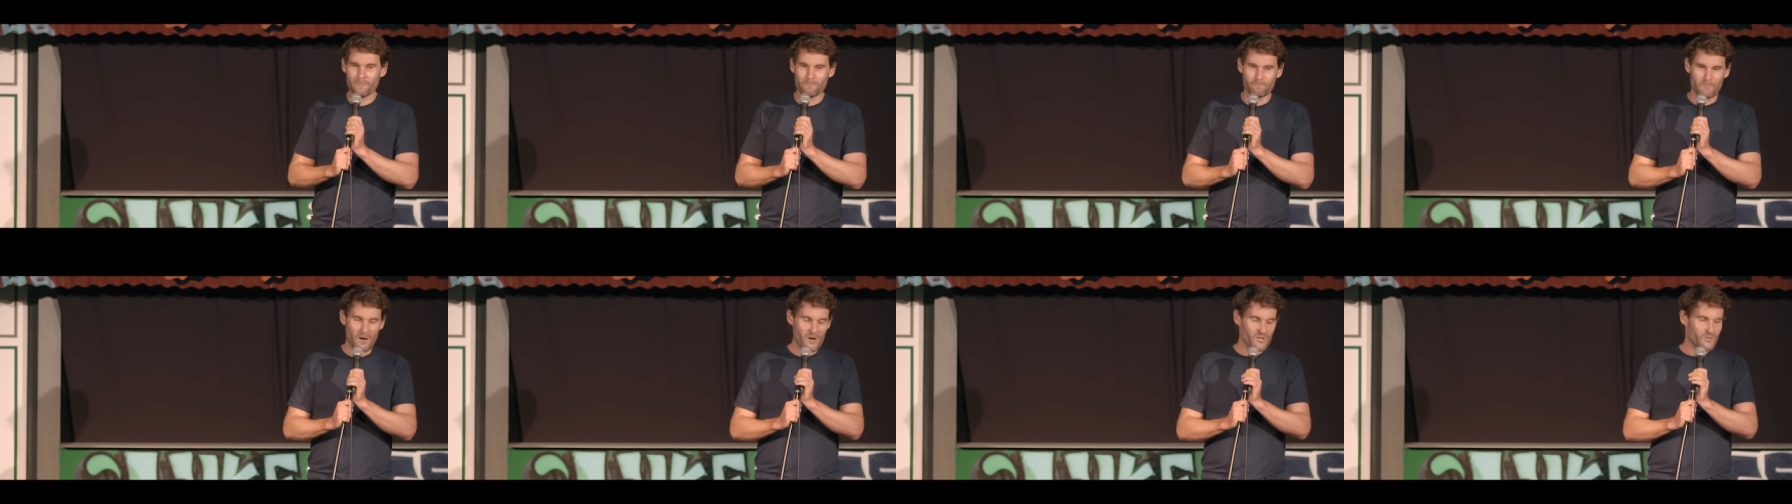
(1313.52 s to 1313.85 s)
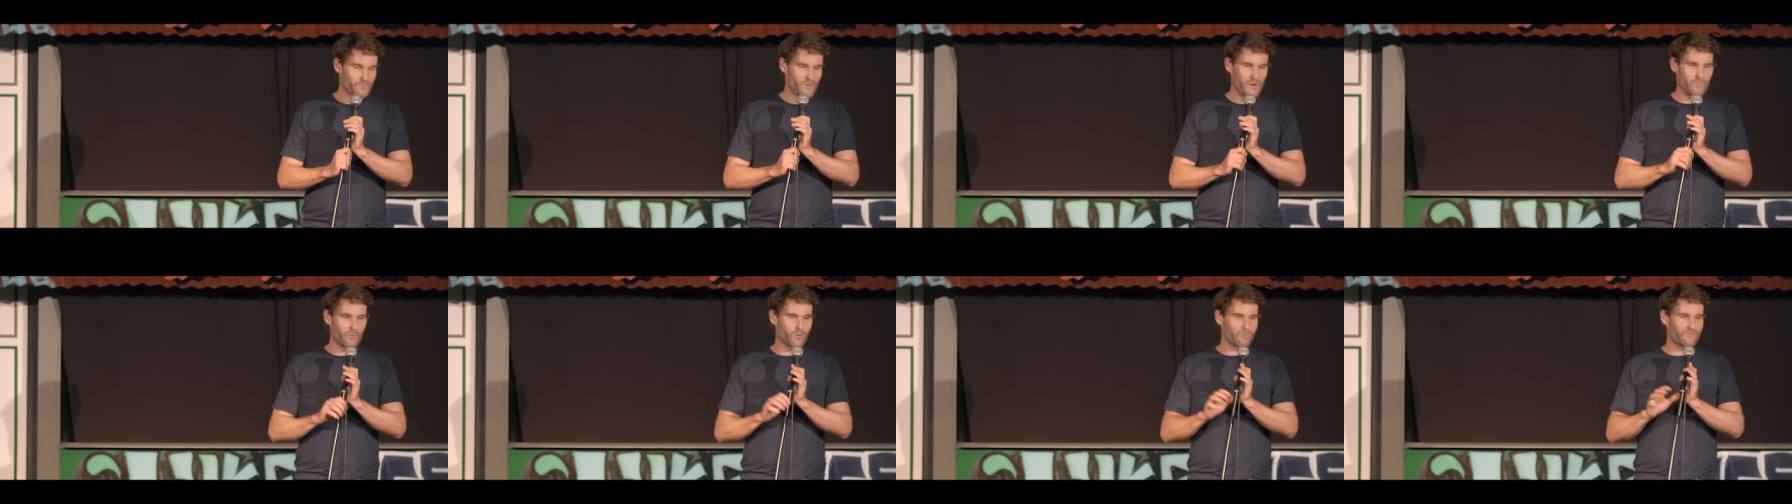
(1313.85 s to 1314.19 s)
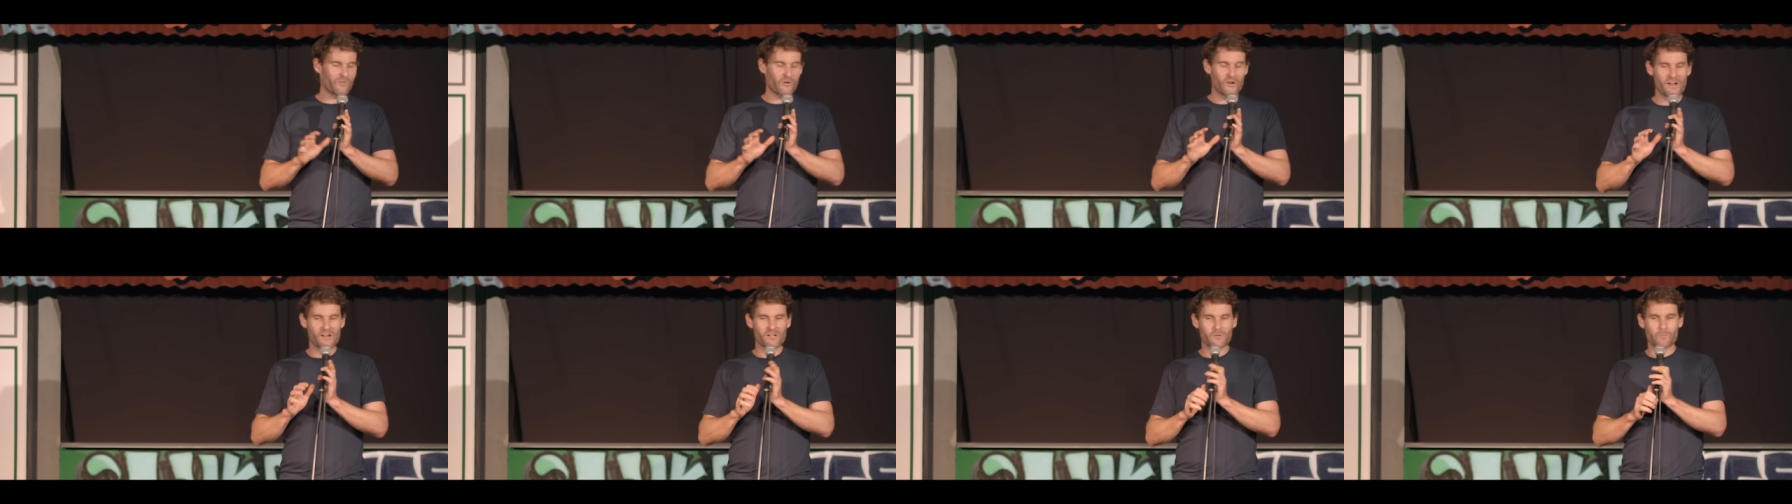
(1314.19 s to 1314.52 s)
Most people are
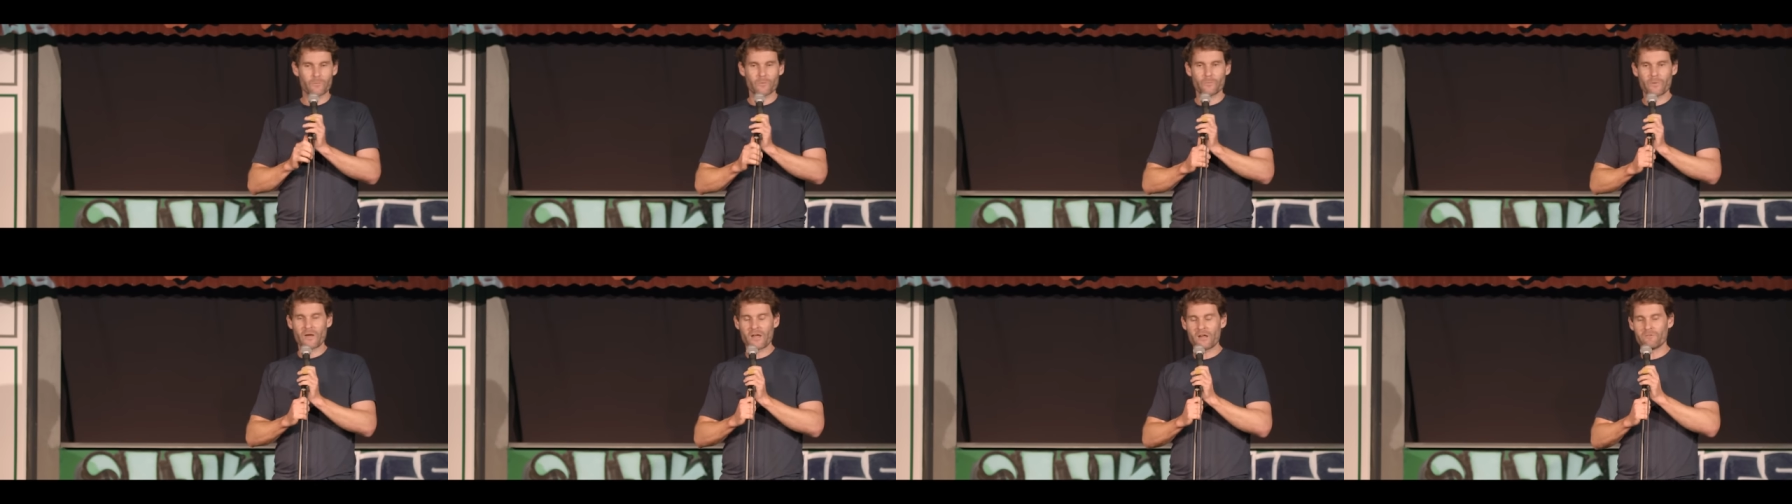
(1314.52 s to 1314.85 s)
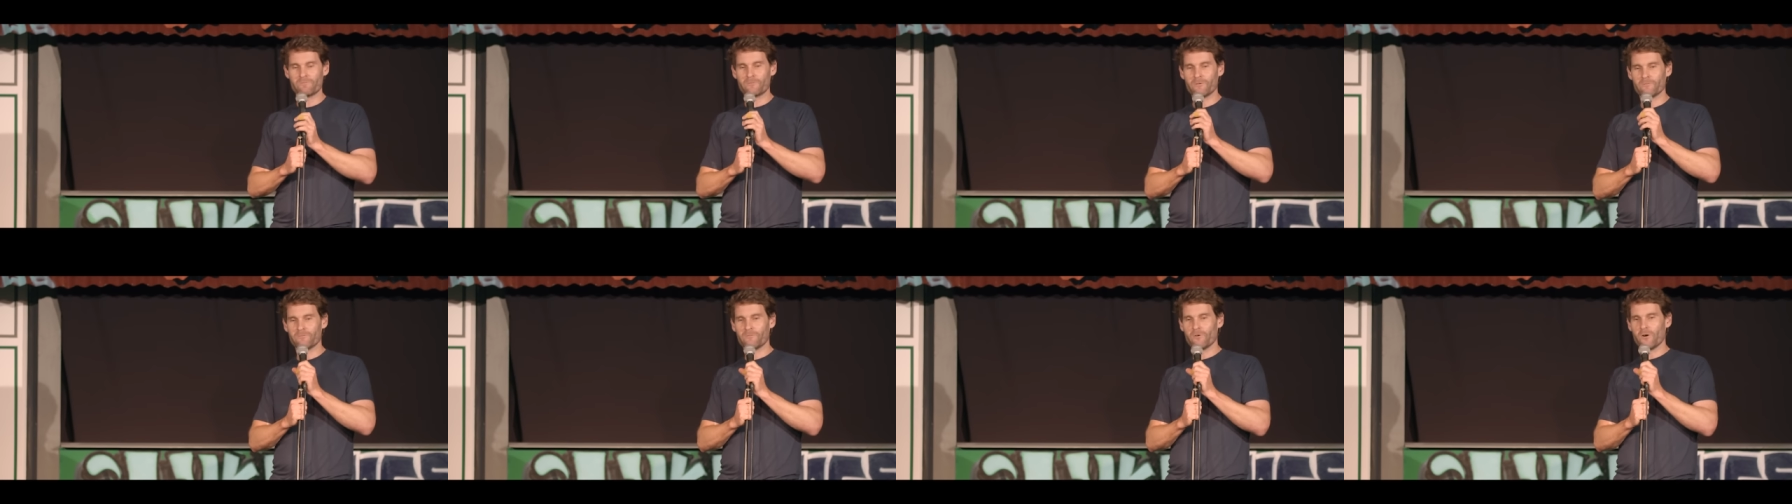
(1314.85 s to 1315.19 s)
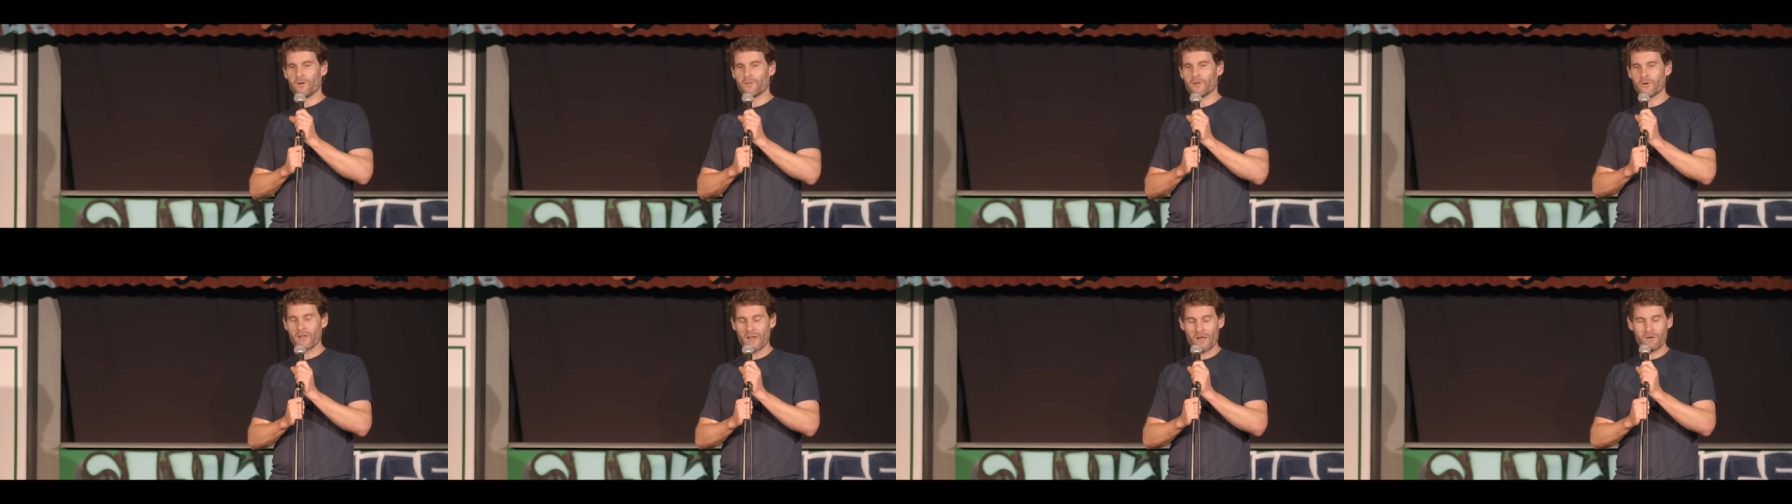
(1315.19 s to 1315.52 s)
very underprepared for a
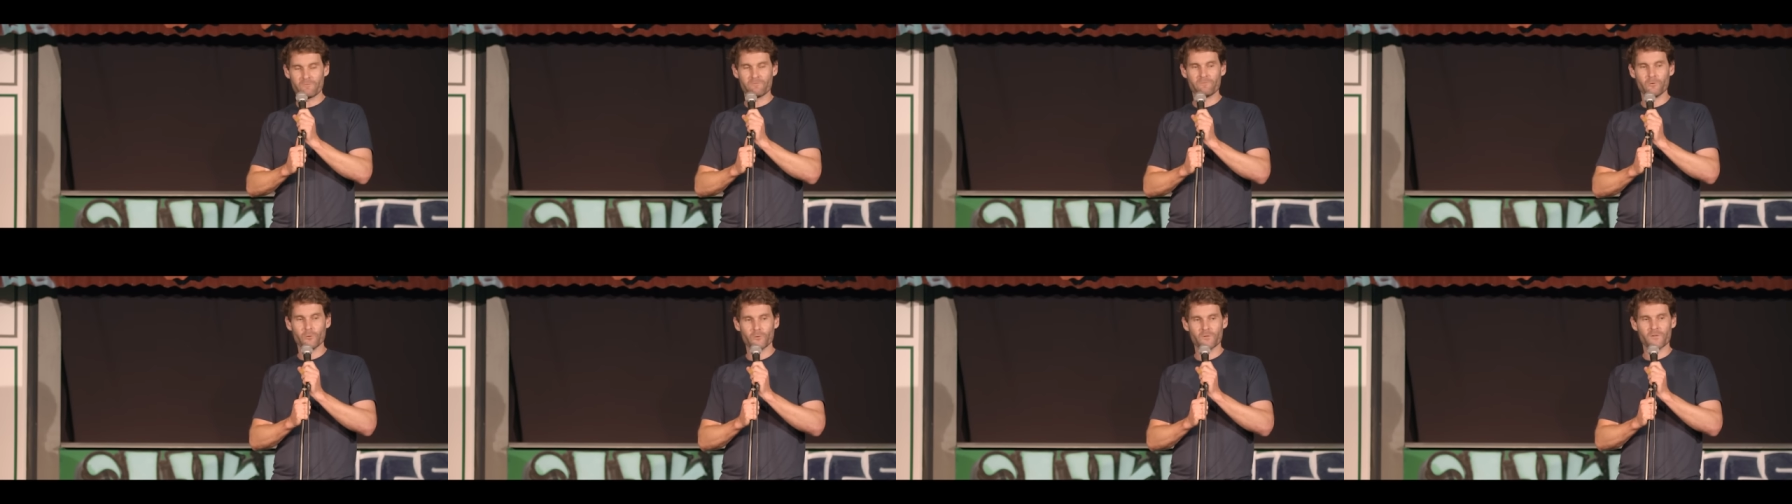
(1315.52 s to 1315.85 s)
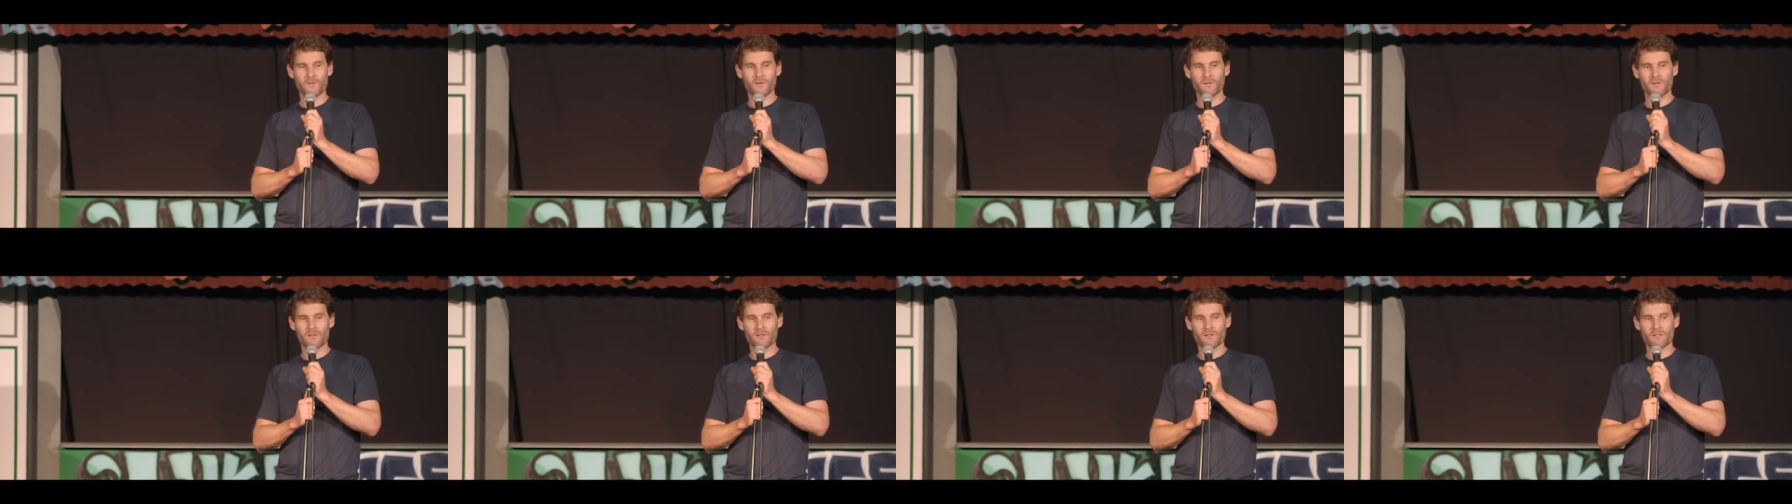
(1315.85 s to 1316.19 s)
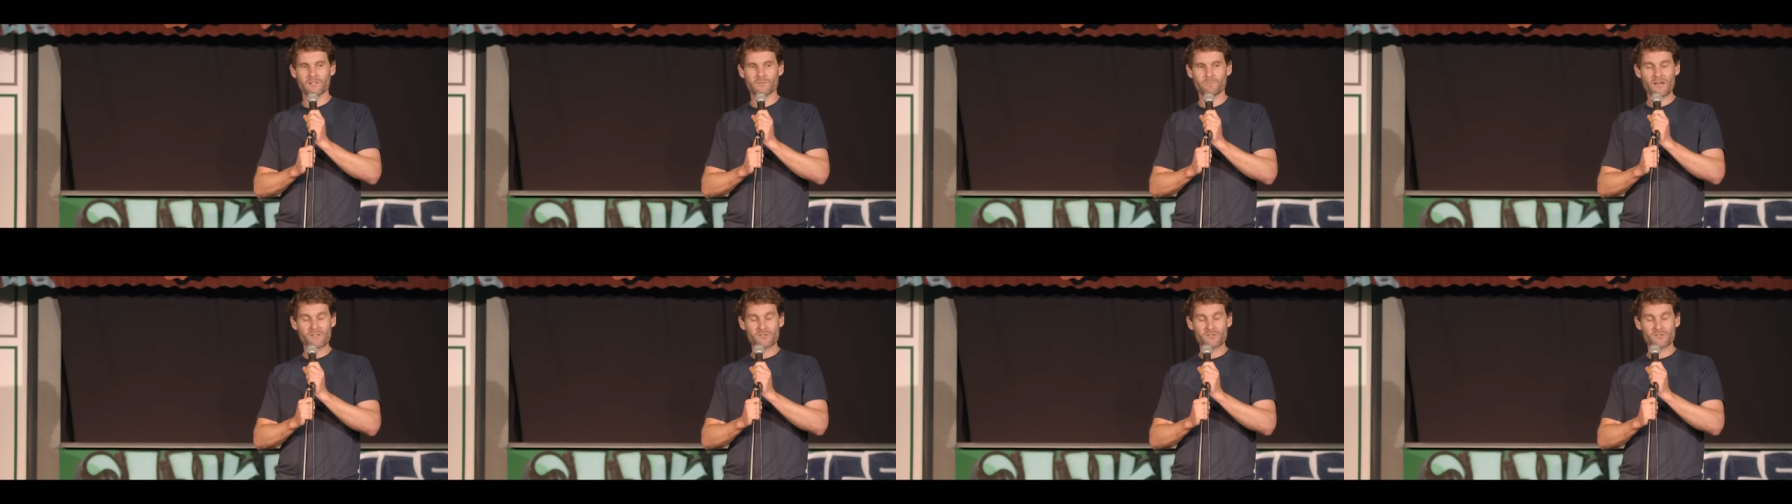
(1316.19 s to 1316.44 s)
fight, though, and how filthy it is.